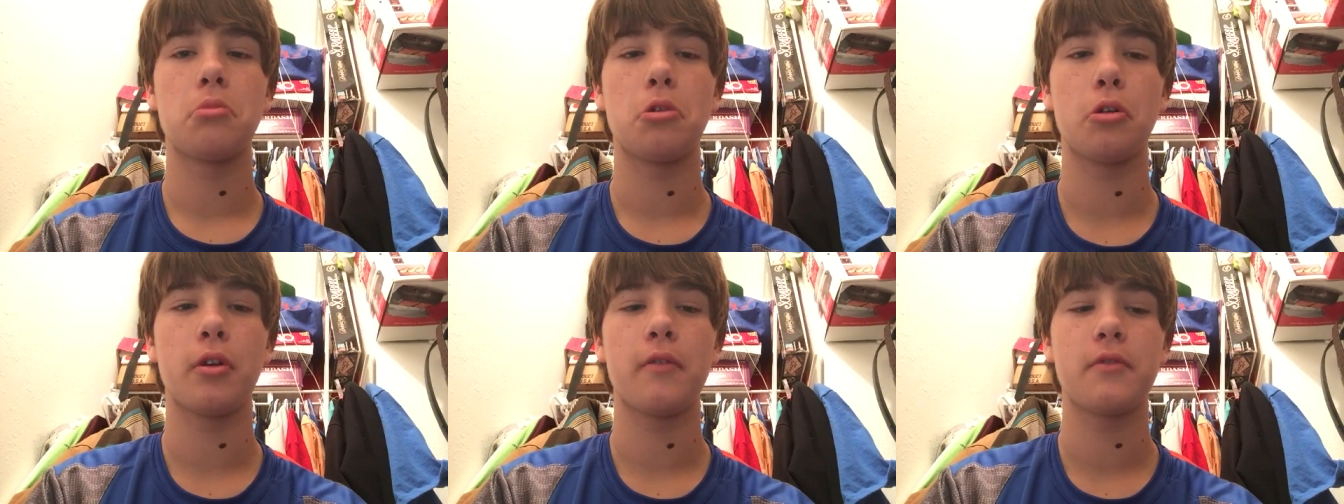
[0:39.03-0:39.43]

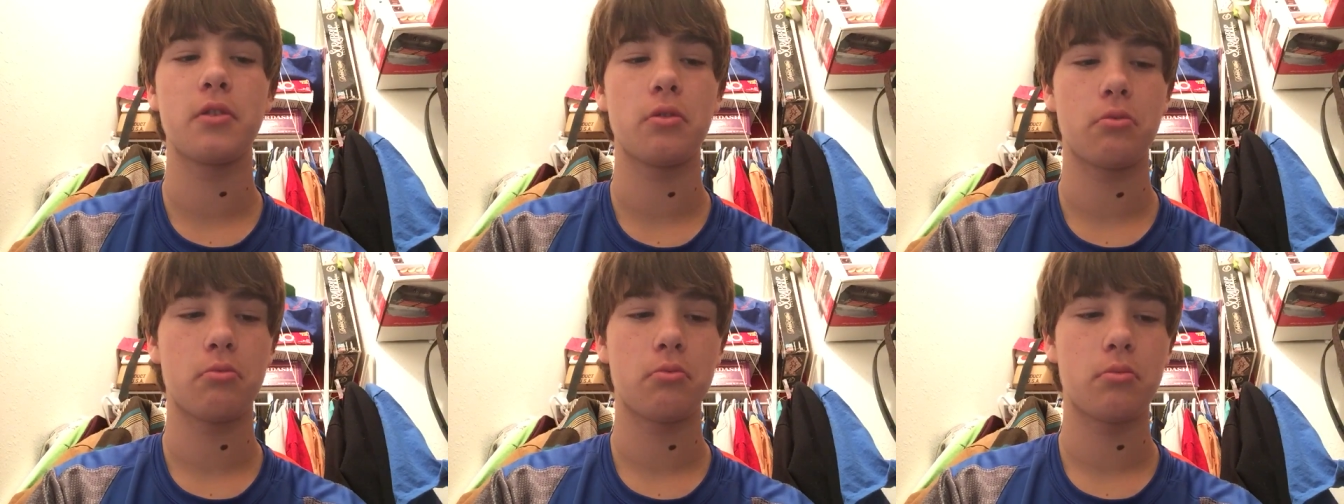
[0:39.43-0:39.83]
Only have
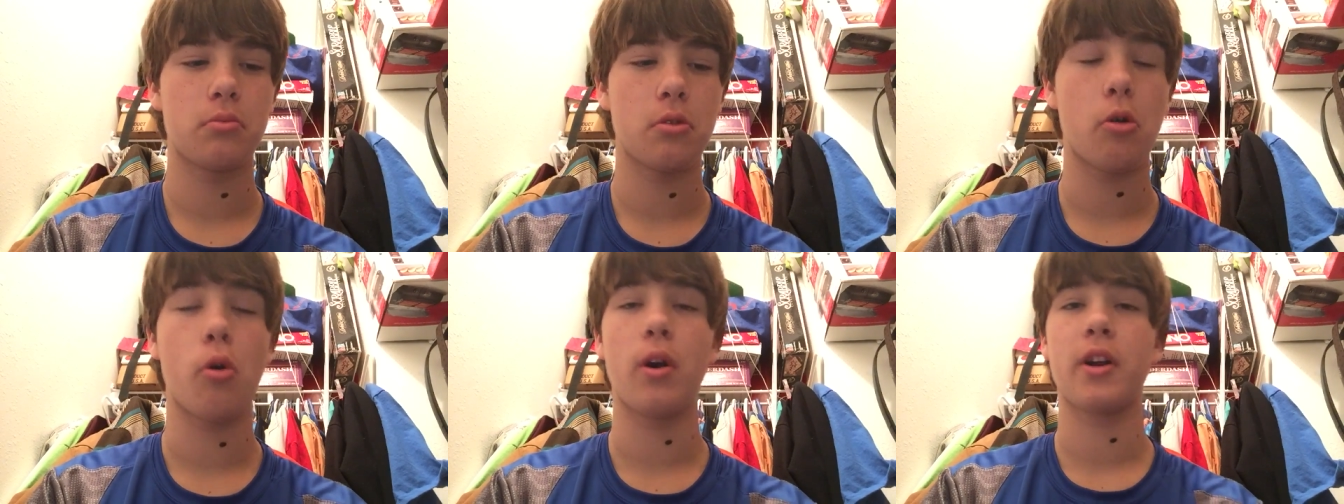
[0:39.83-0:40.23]
two.
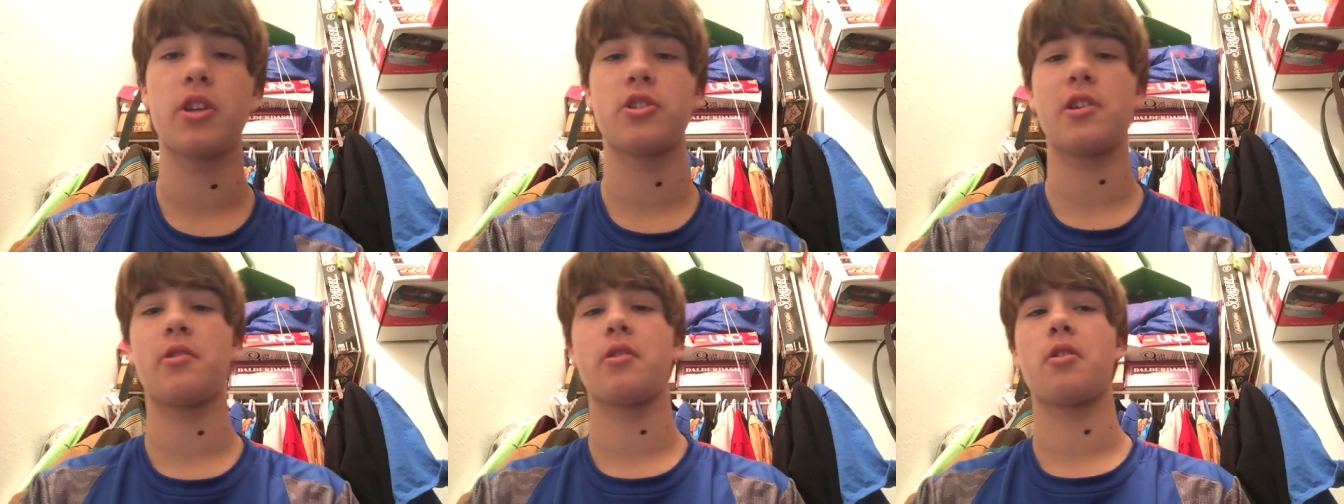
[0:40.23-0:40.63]
Or I can
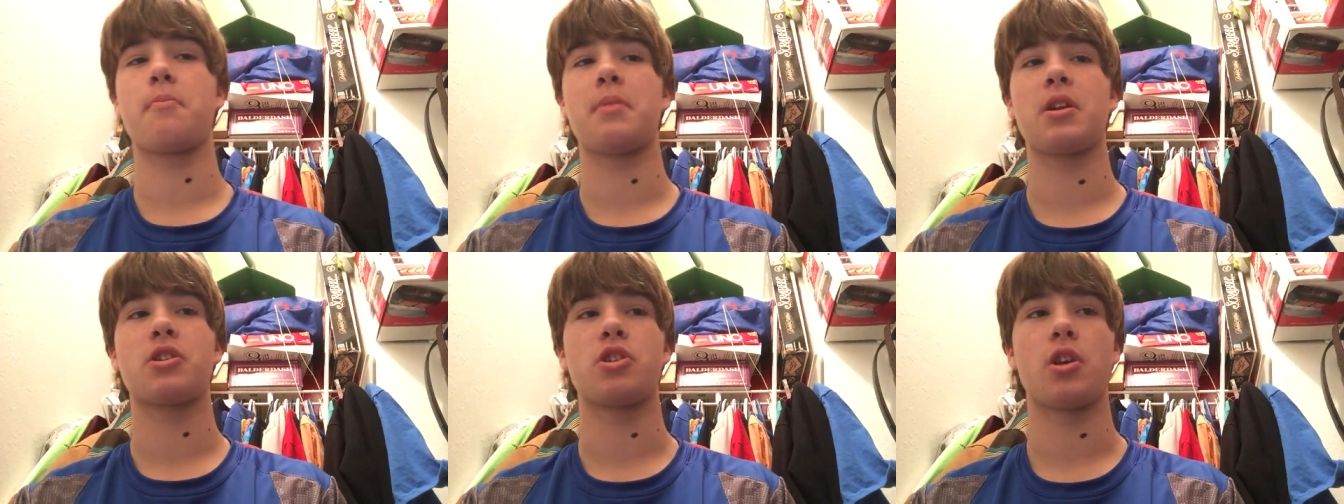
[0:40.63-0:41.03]
shout out a
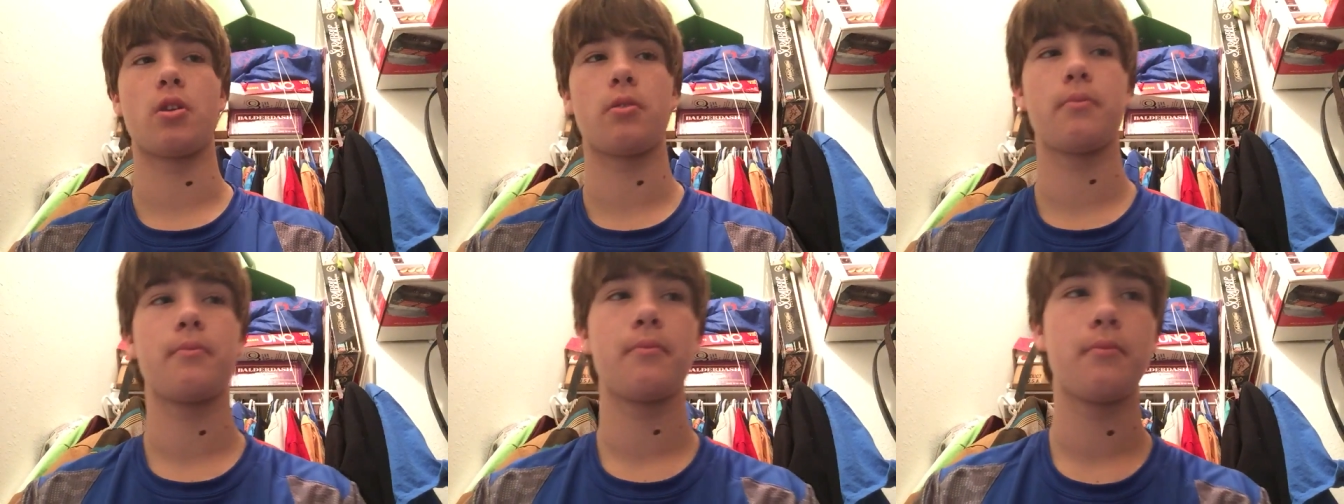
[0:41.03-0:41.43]
big
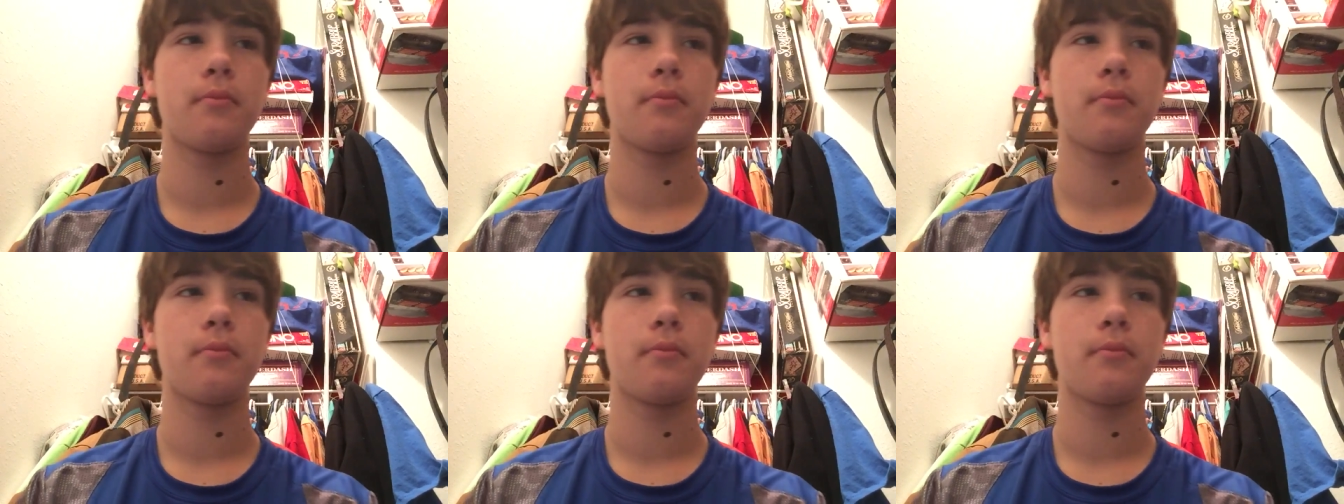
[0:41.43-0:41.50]
channel.